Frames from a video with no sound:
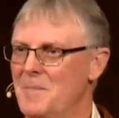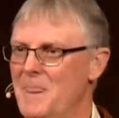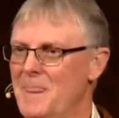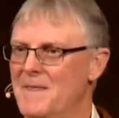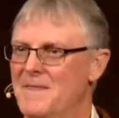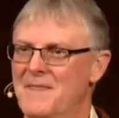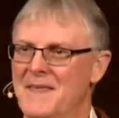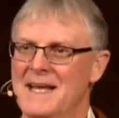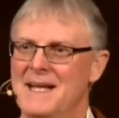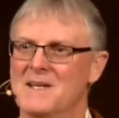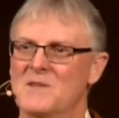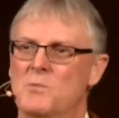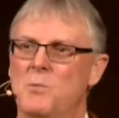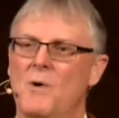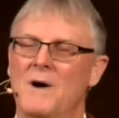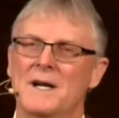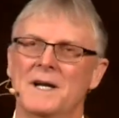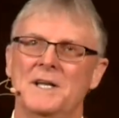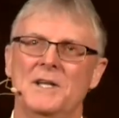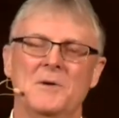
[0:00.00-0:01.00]
The thing is,
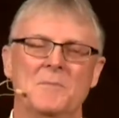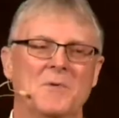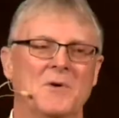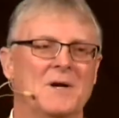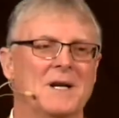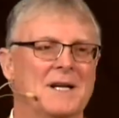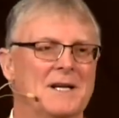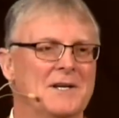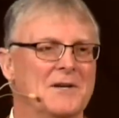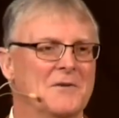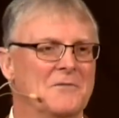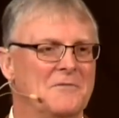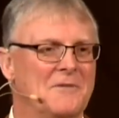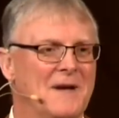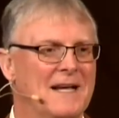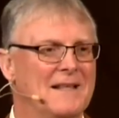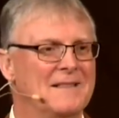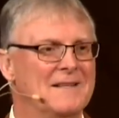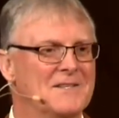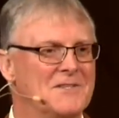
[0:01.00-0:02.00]
what are you putting your
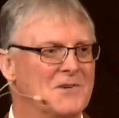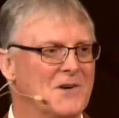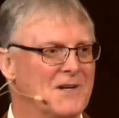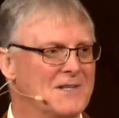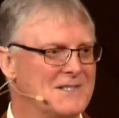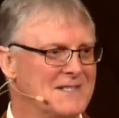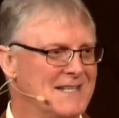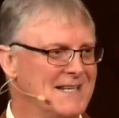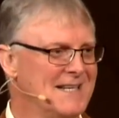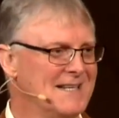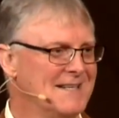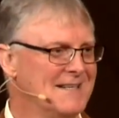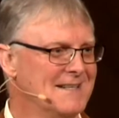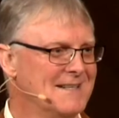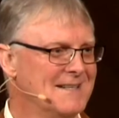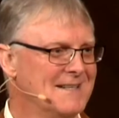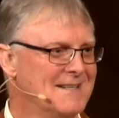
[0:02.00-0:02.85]
faith and trust in?